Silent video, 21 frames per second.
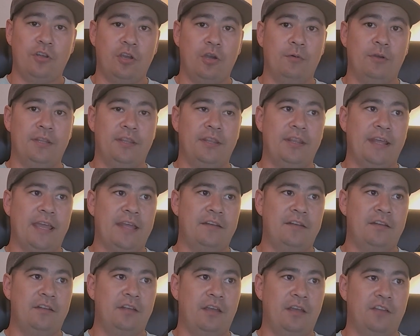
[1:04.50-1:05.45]
to go with
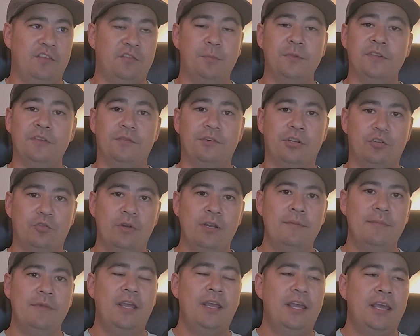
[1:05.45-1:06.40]
that specific
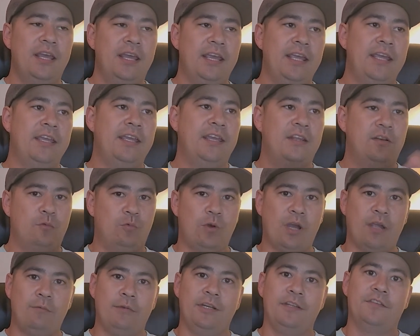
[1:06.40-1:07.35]
trim and
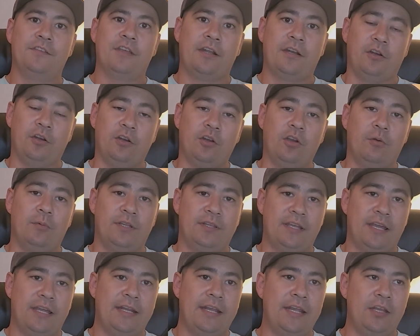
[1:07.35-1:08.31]
why we decided to go
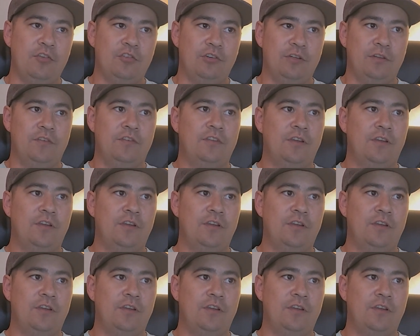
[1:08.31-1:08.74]
with that engine.